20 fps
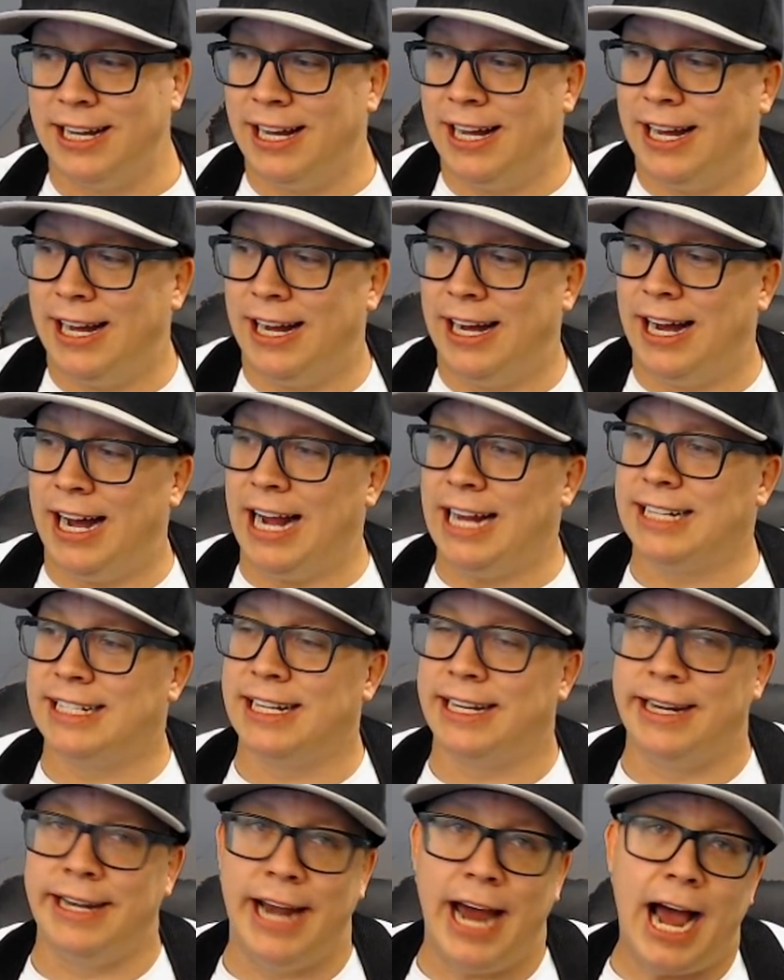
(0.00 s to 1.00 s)
I
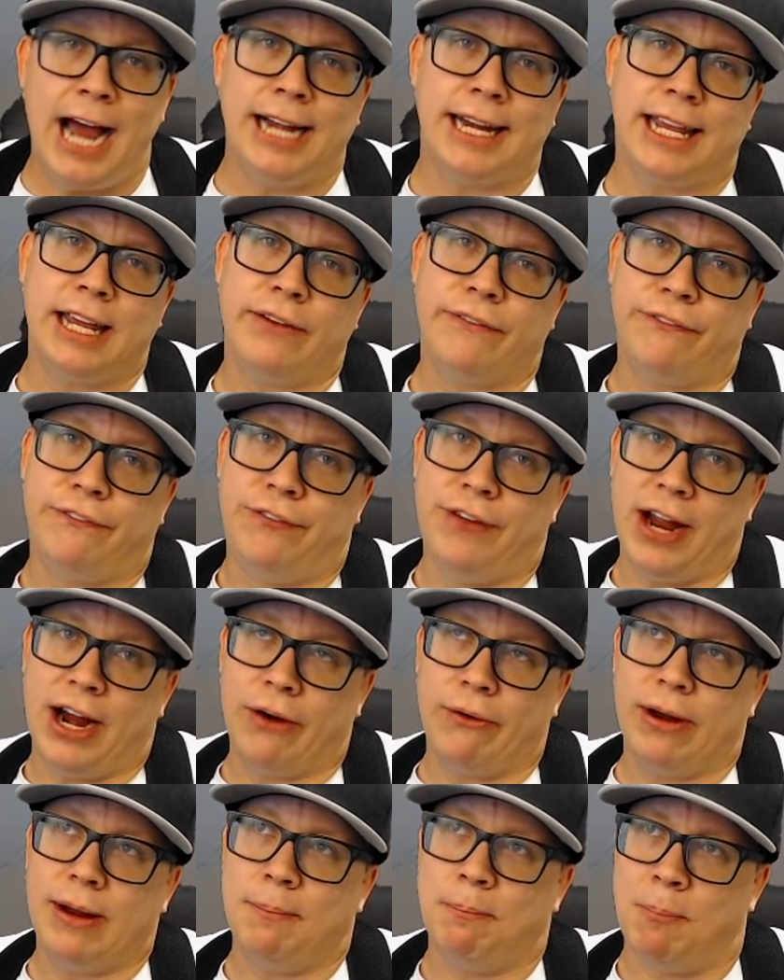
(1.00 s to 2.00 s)
did not get
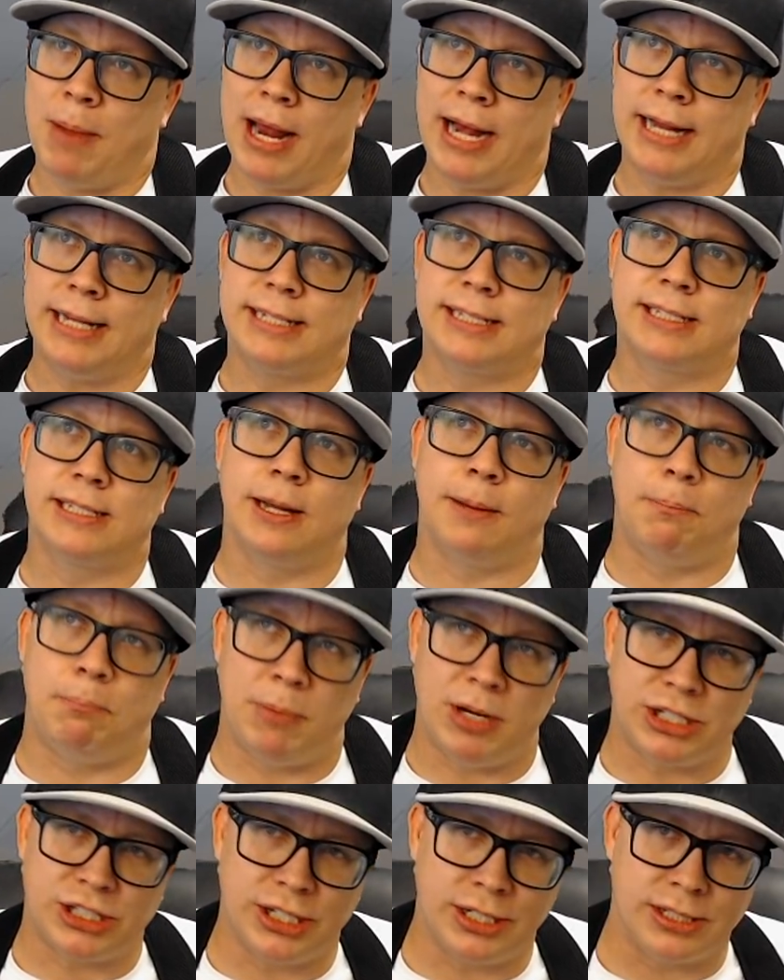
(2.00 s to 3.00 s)
very many
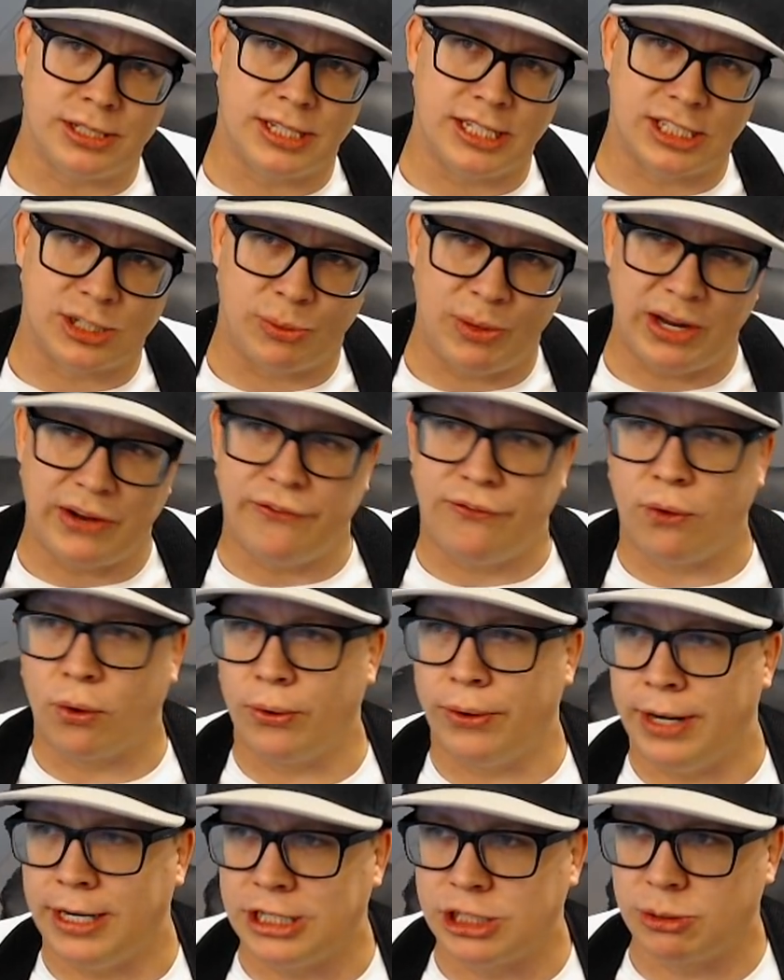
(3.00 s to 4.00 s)
submissions this week
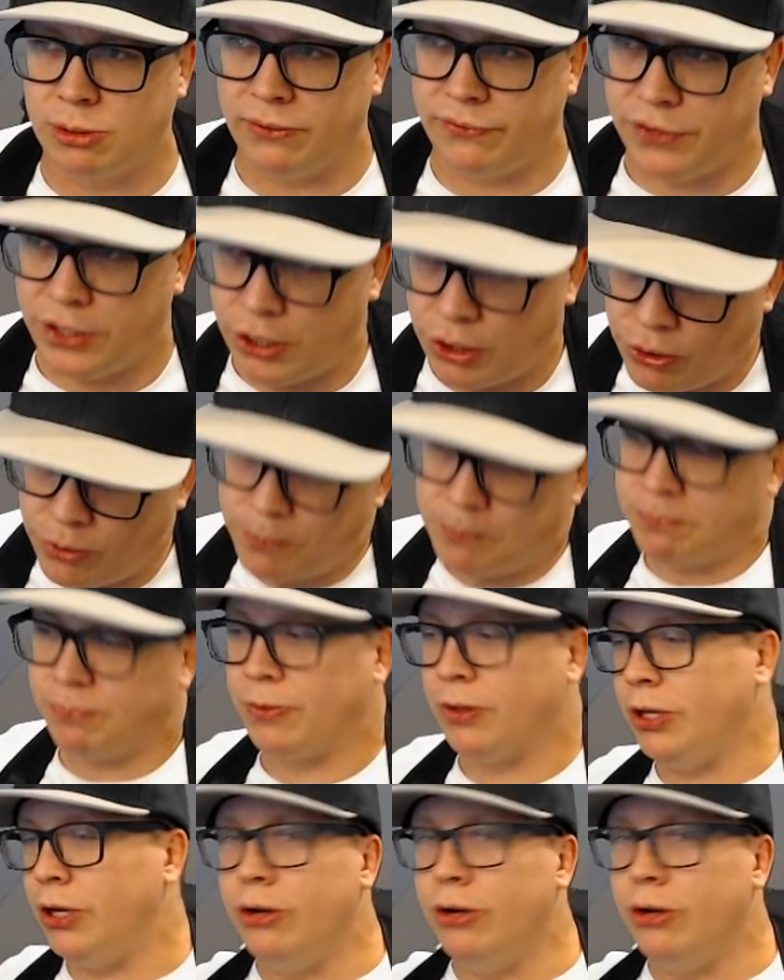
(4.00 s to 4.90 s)
for Ninja Review.